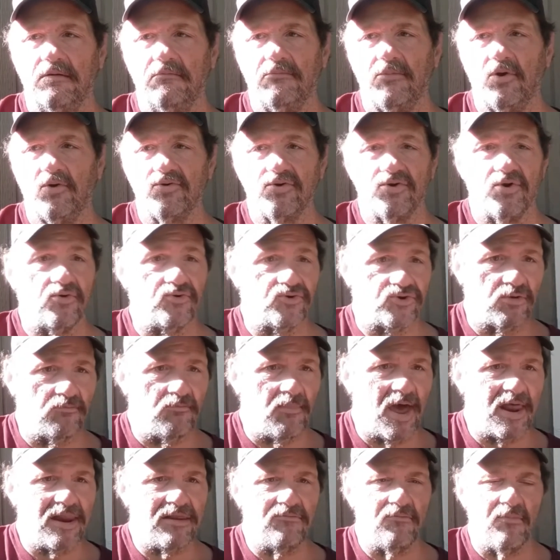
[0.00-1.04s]
or
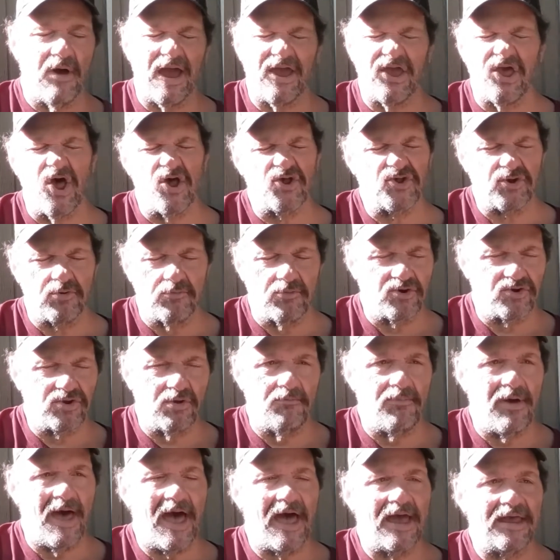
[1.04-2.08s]
somebody, my customers
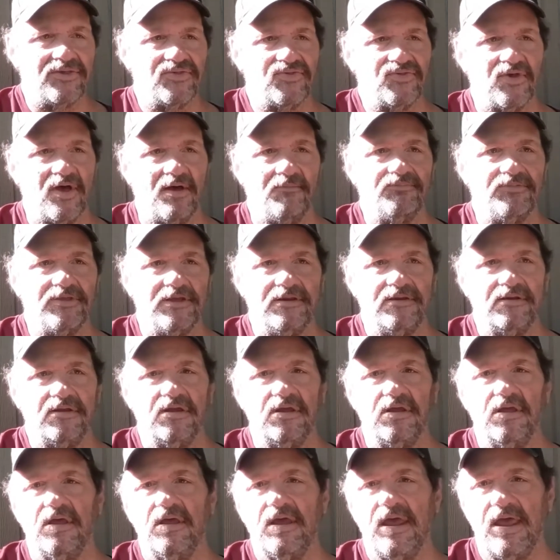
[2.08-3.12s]
will buy something
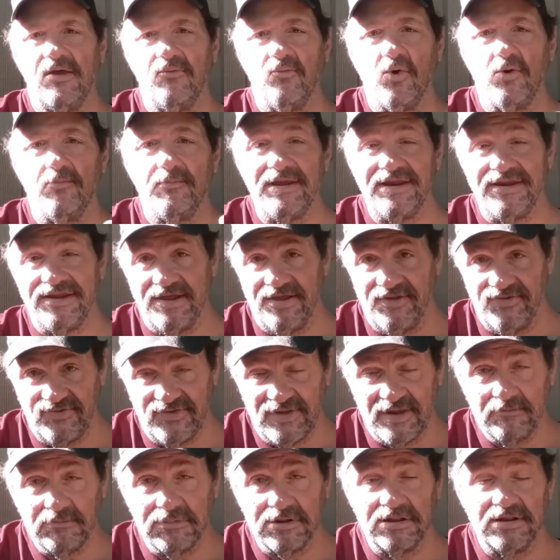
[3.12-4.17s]
and want me to
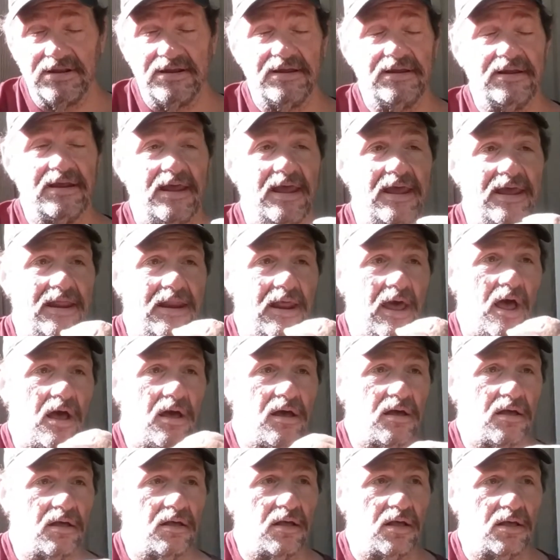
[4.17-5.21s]
assemble it, and I
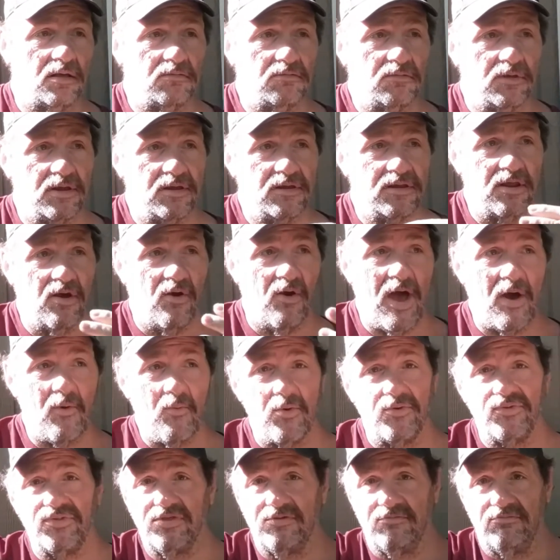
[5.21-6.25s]

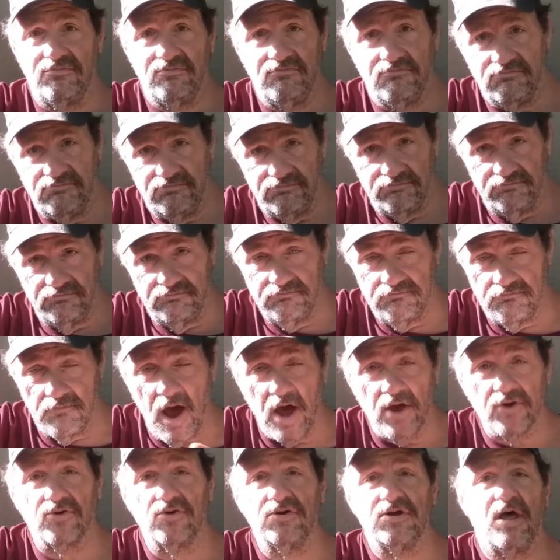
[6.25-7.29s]
want the
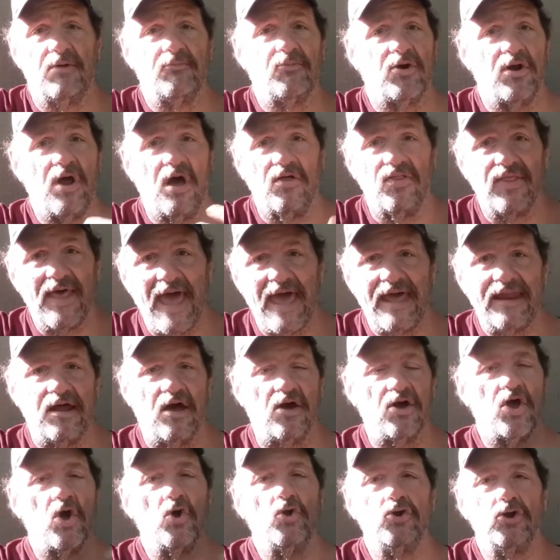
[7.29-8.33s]
model number and all that, and I'll
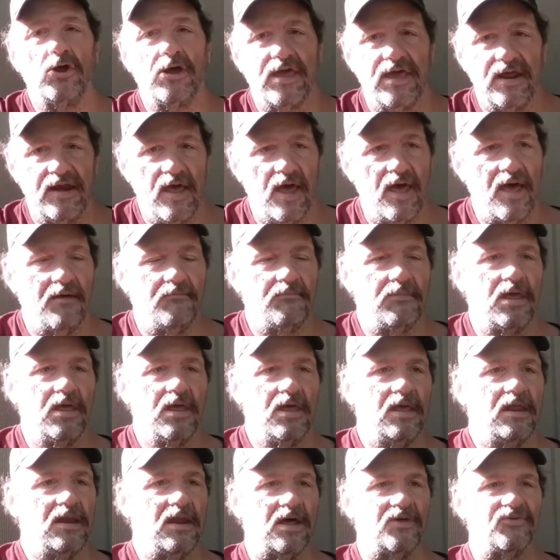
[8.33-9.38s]
go look it up.
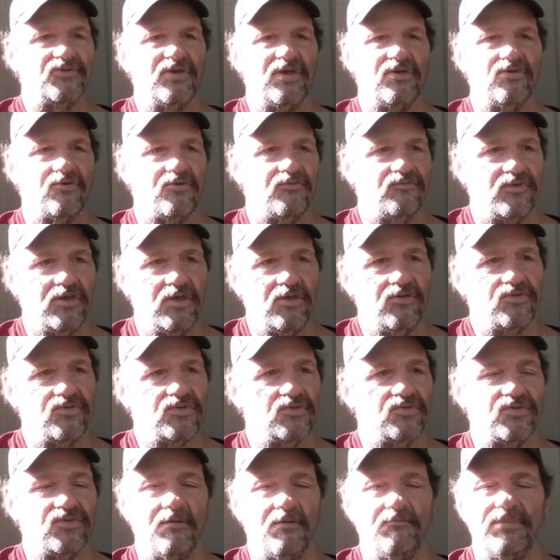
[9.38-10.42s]
I'll see reviews,
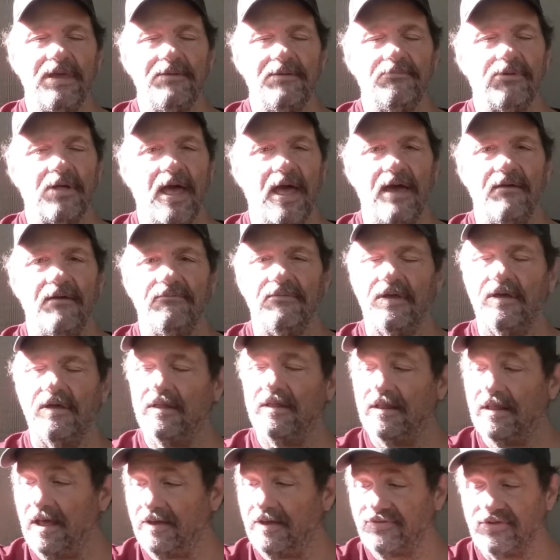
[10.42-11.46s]
and some people have,
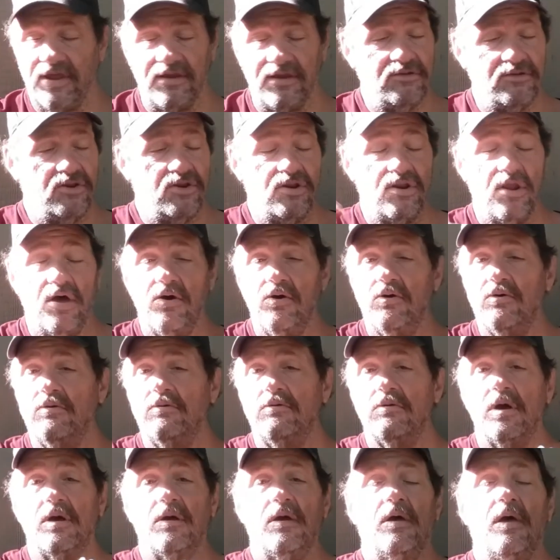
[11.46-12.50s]
like I say,
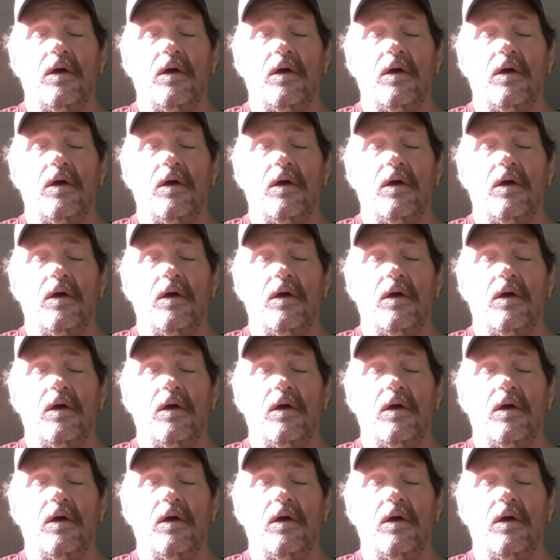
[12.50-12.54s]
no,